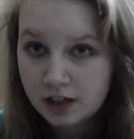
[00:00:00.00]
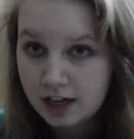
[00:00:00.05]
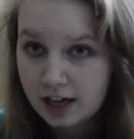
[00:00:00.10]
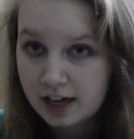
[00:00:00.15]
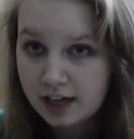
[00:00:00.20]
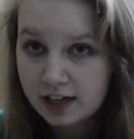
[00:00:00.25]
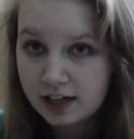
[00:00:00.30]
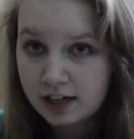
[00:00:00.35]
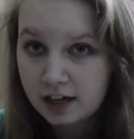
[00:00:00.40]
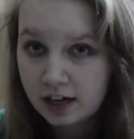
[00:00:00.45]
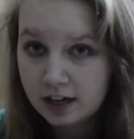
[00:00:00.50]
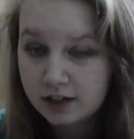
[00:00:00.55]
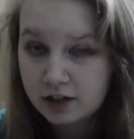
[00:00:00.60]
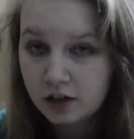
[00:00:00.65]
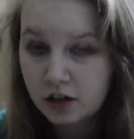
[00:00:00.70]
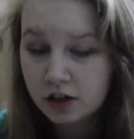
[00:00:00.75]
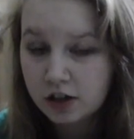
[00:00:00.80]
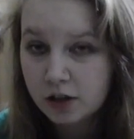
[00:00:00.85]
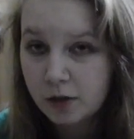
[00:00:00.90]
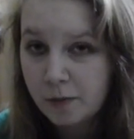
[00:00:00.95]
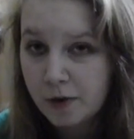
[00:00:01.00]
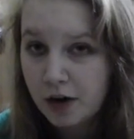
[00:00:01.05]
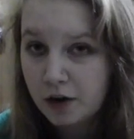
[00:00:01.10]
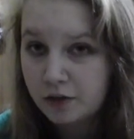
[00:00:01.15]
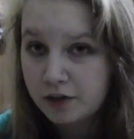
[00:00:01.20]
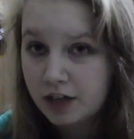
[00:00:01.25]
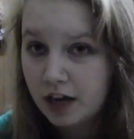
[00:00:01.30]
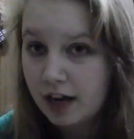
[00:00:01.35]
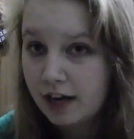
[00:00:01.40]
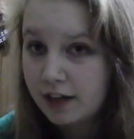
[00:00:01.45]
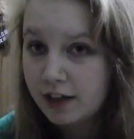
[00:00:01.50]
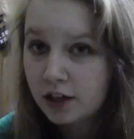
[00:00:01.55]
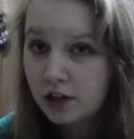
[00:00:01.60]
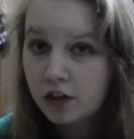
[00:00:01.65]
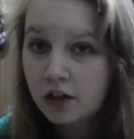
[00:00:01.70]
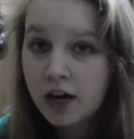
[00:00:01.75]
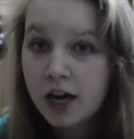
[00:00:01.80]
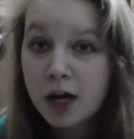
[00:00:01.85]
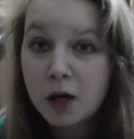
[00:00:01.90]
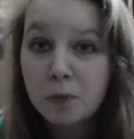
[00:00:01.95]
Katie and I talked about dyeing
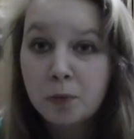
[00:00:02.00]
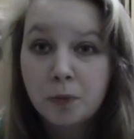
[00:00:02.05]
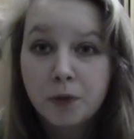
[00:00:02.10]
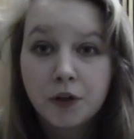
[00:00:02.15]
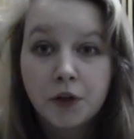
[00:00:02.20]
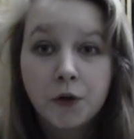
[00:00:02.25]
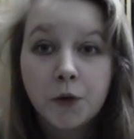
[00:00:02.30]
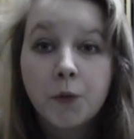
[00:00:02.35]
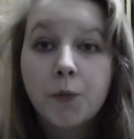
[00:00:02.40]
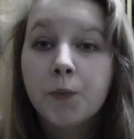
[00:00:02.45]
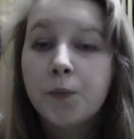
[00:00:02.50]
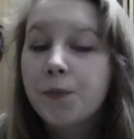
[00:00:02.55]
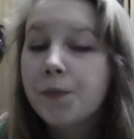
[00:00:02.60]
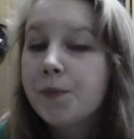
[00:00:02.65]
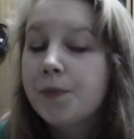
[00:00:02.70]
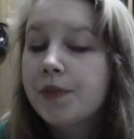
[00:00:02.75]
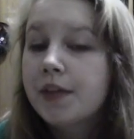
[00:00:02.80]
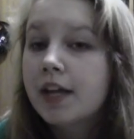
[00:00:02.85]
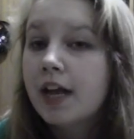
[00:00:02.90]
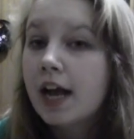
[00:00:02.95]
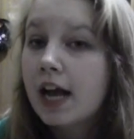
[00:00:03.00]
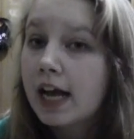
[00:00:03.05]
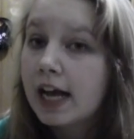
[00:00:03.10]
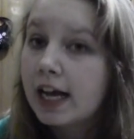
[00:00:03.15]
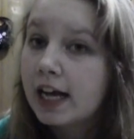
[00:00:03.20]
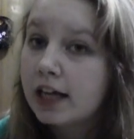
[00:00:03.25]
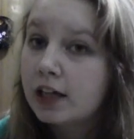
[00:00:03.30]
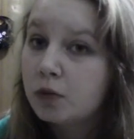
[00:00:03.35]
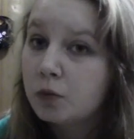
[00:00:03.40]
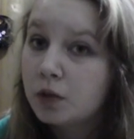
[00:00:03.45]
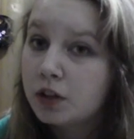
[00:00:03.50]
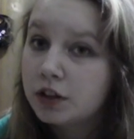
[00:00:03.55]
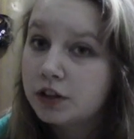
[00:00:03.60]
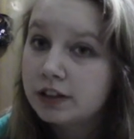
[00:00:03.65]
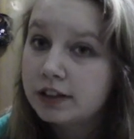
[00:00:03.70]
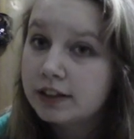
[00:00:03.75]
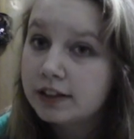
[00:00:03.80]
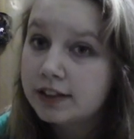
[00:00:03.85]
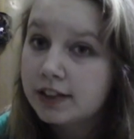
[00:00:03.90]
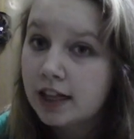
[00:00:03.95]
her hair blue, and when
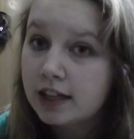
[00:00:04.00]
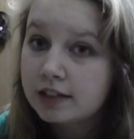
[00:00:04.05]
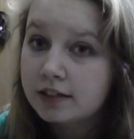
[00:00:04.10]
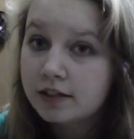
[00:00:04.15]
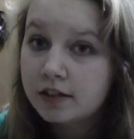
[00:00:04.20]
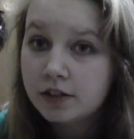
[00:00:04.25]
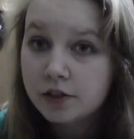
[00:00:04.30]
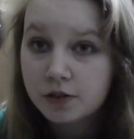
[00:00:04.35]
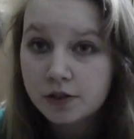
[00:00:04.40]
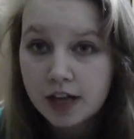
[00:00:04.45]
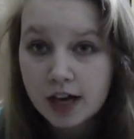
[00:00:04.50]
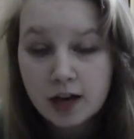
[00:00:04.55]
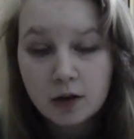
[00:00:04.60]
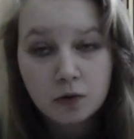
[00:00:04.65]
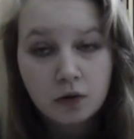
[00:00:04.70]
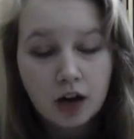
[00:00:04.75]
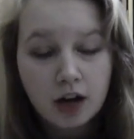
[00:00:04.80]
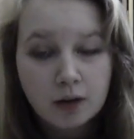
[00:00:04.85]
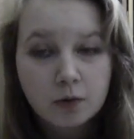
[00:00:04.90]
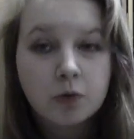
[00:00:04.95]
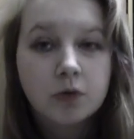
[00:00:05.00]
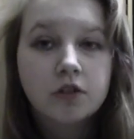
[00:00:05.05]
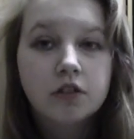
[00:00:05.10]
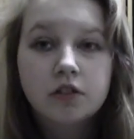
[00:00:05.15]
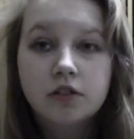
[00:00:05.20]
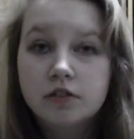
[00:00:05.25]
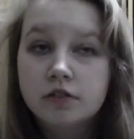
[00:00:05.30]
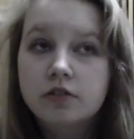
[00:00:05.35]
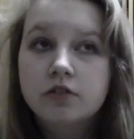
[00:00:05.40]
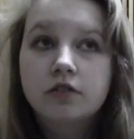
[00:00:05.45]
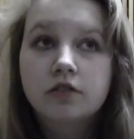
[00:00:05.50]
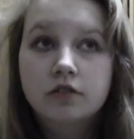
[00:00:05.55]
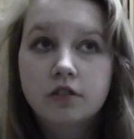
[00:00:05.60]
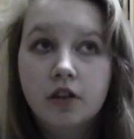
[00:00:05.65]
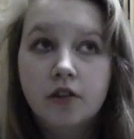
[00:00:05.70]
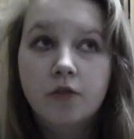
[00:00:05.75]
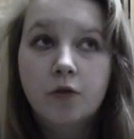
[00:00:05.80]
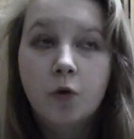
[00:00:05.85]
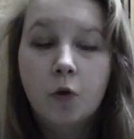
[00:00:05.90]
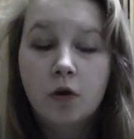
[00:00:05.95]
she decides to do that, I will
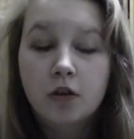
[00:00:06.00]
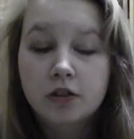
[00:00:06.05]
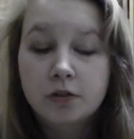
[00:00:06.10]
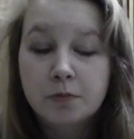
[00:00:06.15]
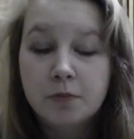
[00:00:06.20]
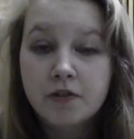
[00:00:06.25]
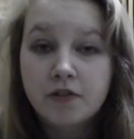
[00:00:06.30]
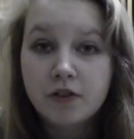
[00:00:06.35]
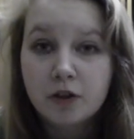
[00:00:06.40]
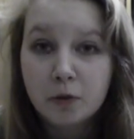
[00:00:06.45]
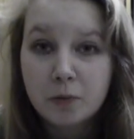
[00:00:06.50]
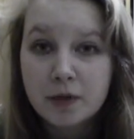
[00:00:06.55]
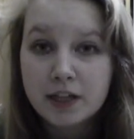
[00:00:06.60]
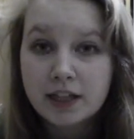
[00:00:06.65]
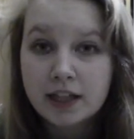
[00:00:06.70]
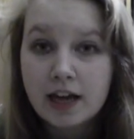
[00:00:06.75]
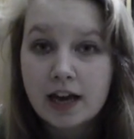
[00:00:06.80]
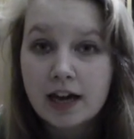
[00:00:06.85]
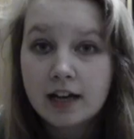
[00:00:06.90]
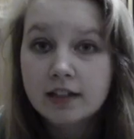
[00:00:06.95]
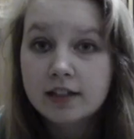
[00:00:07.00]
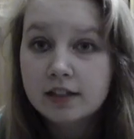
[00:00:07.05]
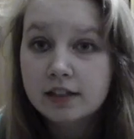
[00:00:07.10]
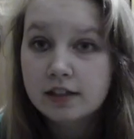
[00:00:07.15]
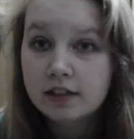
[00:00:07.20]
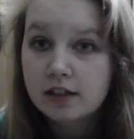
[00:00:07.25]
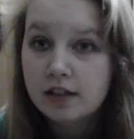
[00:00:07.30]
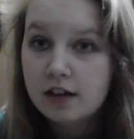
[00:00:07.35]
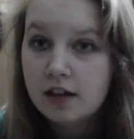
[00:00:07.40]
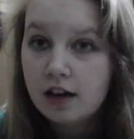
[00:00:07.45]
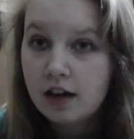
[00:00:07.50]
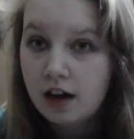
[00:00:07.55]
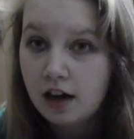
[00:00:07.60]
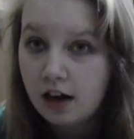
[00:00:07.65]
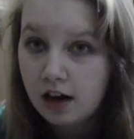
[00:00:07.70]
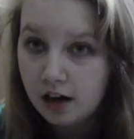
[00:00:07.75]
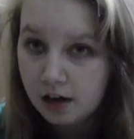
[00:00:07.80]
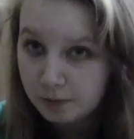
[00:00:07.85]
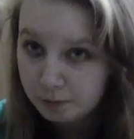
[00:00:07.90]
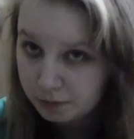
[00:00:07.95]
of course be filming that.
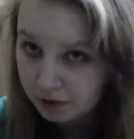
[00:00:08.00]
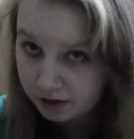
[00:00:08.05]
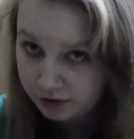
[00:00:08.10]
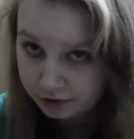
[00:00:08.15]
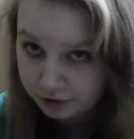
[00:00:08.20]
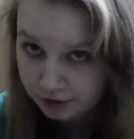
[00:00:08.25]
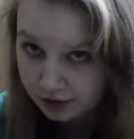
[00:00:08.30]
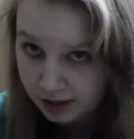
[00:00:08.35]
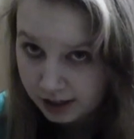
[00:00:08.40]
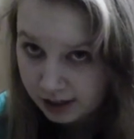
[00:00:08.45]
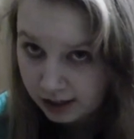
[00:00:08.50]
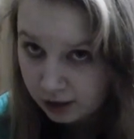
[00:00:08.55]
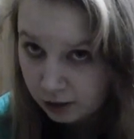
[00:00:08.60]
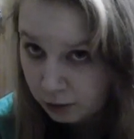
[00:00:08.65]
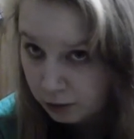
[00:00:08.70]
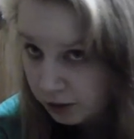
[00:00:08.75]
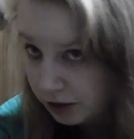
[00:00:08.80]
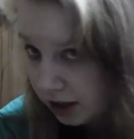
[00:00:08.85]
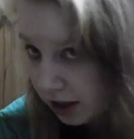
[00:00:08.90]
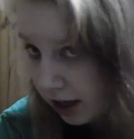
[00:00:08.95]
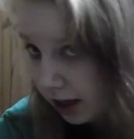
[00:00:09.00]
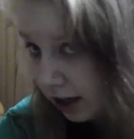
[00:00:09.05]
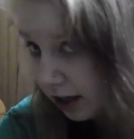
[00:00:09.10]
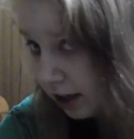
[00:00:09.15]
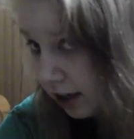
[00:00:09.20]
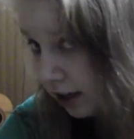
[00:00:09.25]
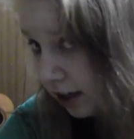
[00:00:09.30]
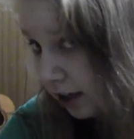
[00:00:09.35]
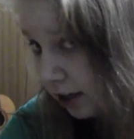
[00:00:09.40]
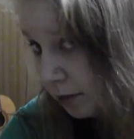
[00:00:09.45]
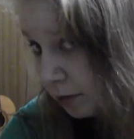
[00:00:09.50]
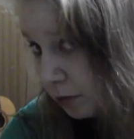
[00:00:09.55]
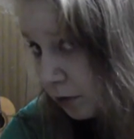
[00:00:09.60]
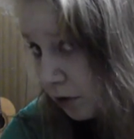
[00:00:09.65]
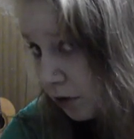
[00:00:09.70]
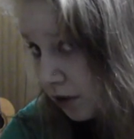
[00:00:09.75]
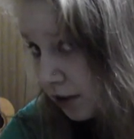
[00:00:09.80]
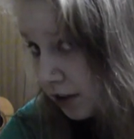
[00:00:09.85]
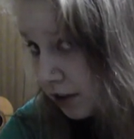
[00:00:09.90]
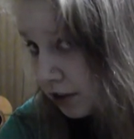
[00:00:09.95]
But for now, I'm
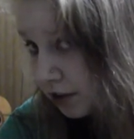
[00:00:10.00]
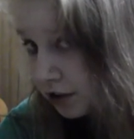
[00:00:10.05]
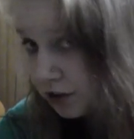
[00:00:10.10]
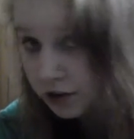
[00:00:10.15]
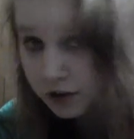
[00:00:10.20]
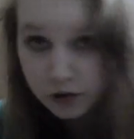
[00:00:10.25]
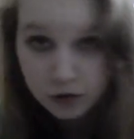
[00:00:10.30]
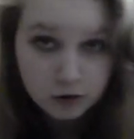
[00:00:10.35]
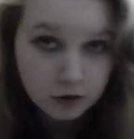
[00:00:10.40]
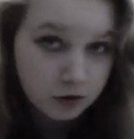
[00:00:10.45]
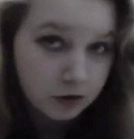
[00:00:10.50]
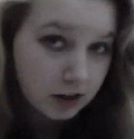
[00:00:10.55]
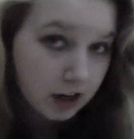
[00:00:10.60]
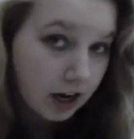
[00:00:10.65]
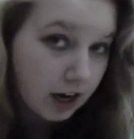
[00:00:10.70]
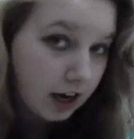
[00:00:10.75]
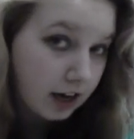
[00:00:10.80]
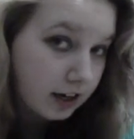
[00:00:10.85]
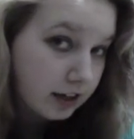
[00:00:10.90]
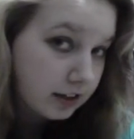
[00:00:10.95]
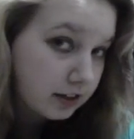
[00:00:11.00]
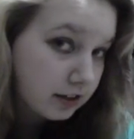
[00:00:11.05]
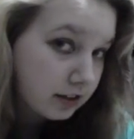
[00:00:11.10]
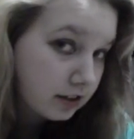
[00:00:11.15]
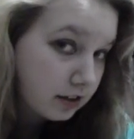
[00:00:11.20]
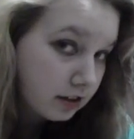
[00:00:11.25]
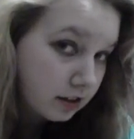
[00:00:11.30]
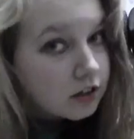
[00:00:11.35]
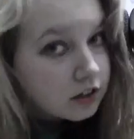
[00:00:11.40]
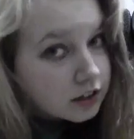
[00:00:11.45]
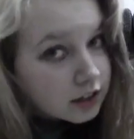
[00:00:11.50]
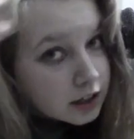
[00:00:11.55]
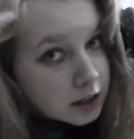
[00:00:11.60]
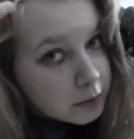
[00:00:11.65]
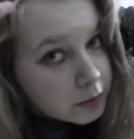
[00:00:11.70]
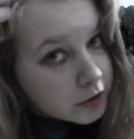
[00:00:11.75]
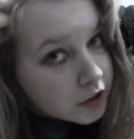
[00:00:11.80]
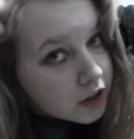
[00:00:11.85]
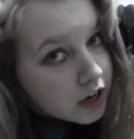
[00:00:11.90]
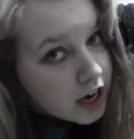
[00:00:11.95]
going to show you guys, or
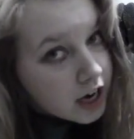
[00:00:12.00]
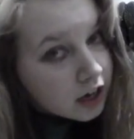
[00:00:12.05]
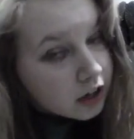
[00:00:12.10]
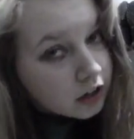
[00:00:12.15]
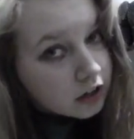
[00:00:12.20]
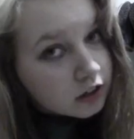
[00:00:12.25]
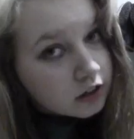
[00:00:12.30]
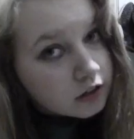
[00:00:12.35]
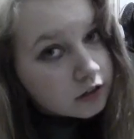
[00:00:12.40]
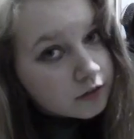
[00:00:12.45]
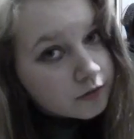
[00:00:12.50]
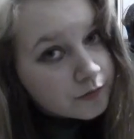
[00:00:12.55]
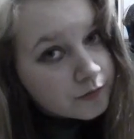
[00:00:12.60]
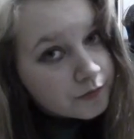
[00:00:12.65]
keep your hair